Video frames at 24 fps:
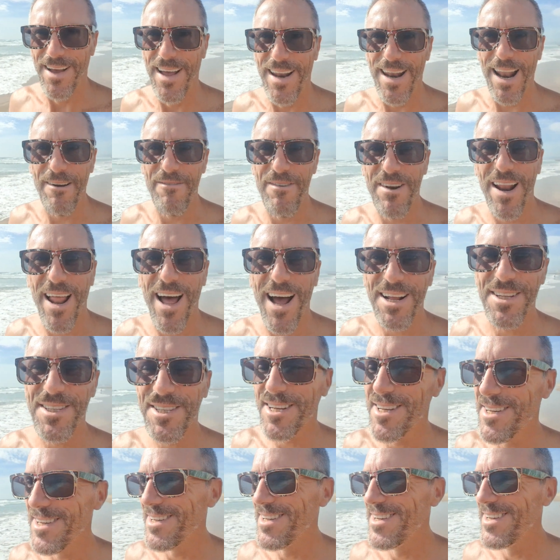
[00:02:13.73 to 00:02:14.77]
Love and
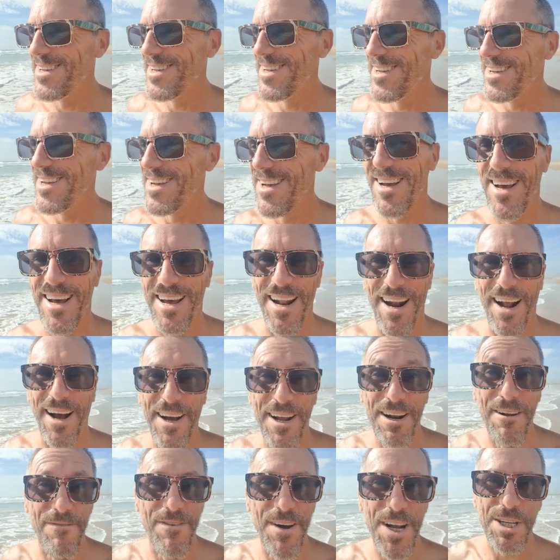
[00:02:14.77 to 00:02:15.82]
light, and I'm
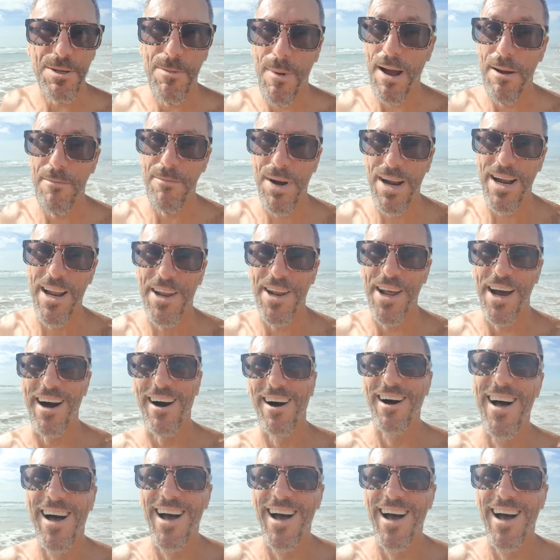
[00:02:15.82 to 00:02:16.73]
gonna fetch my umbrella now.